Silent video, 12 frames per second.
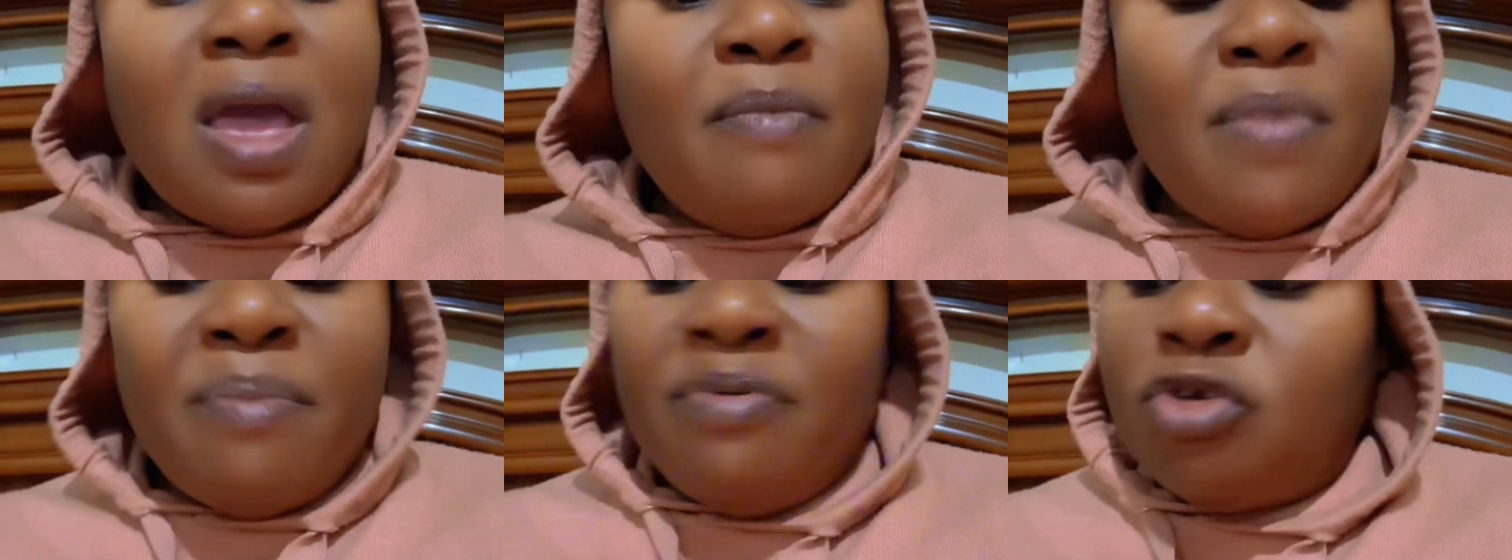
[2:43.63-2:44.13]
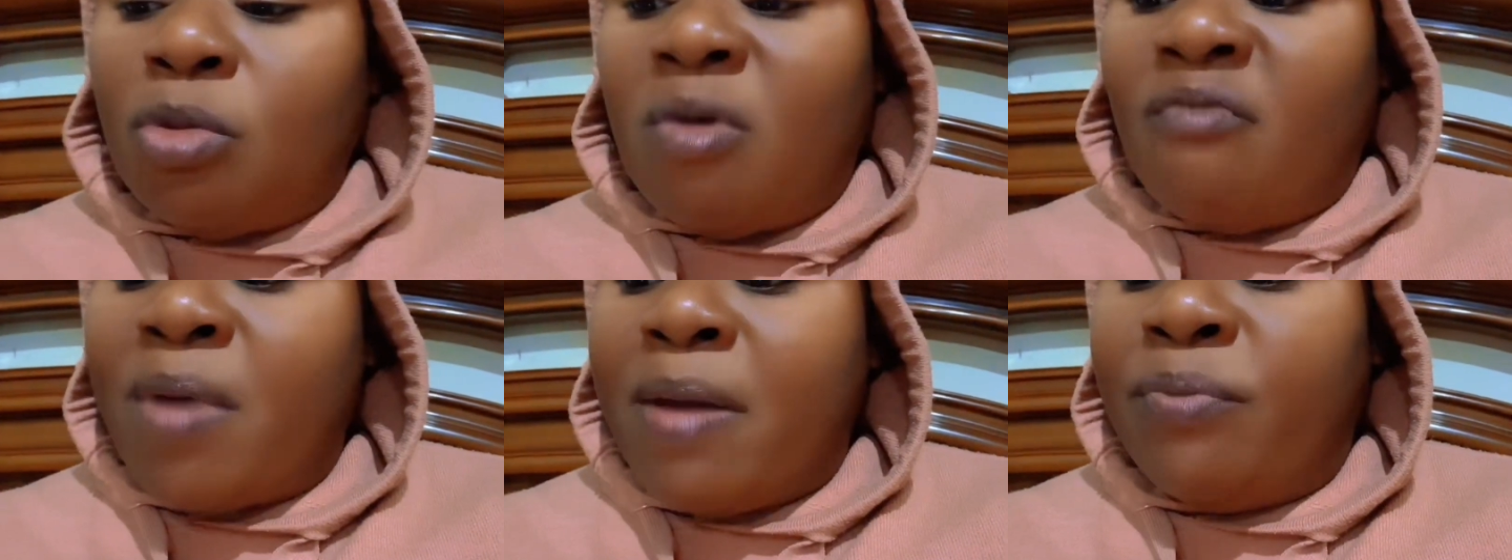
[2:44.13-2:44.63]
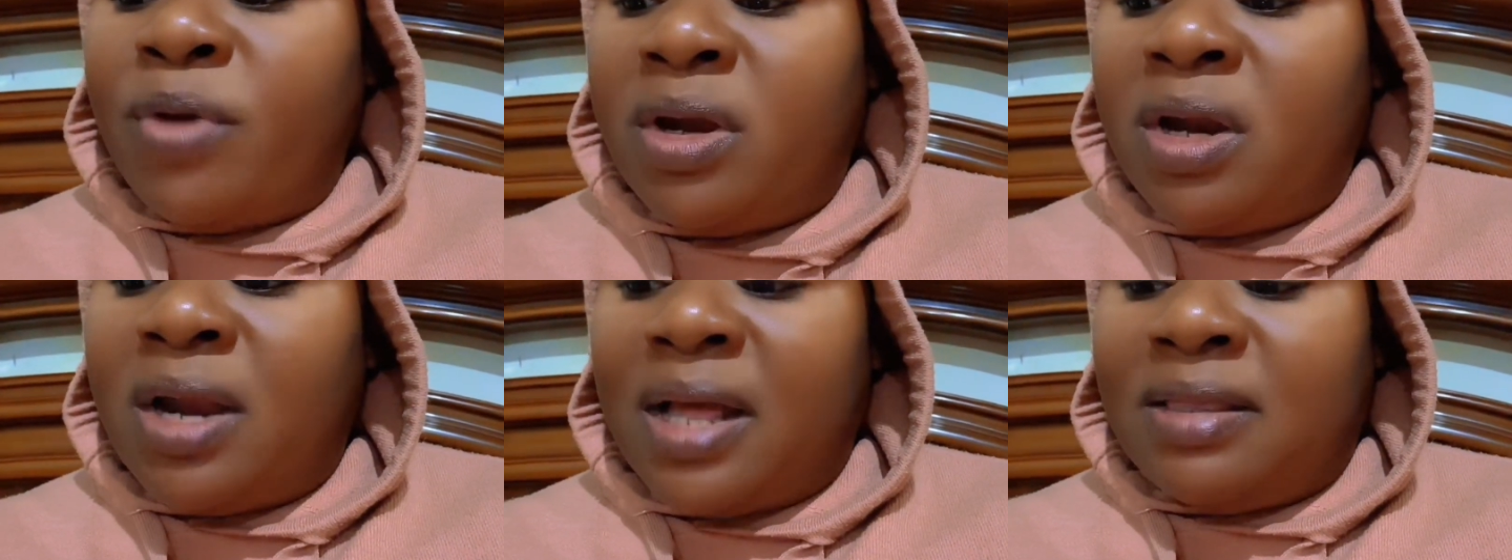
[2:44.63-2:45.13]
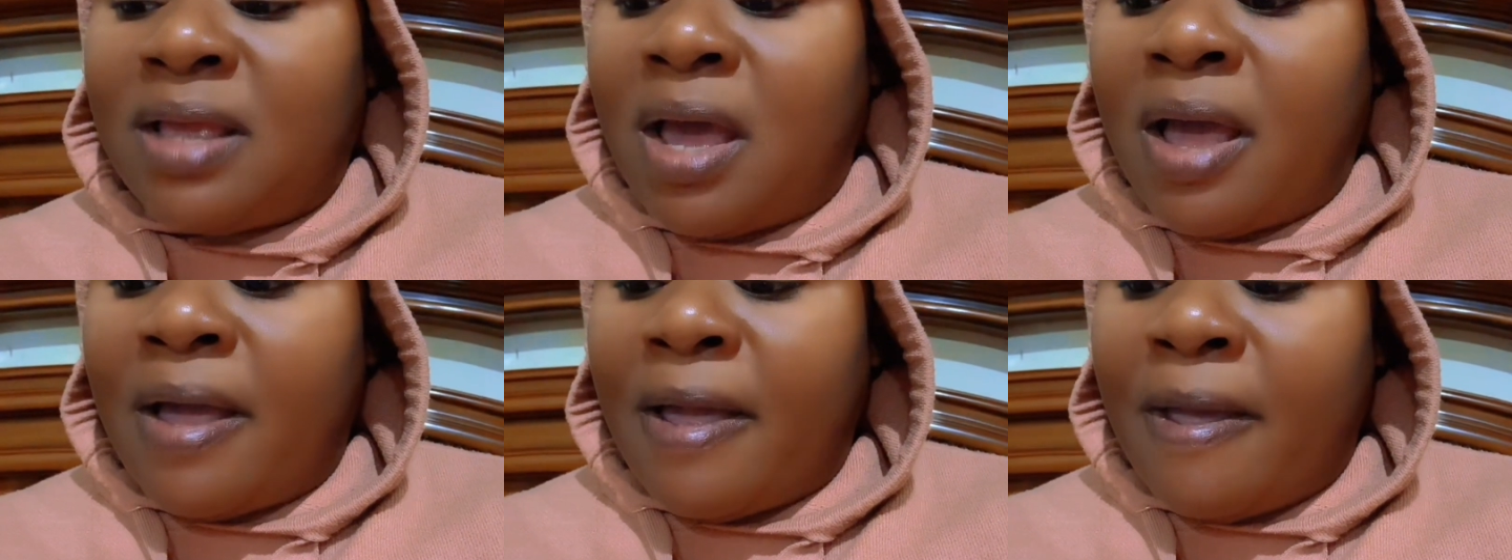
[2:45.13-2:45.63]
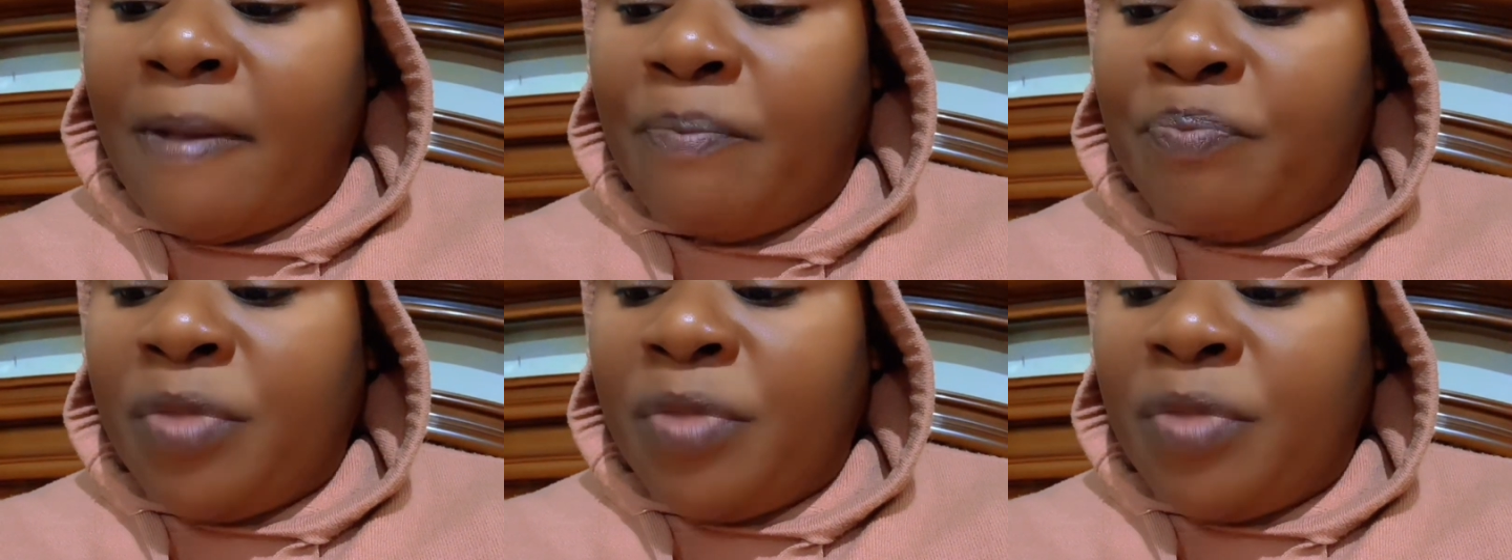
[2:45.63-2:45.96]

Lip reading: Maybe some of my brethren that are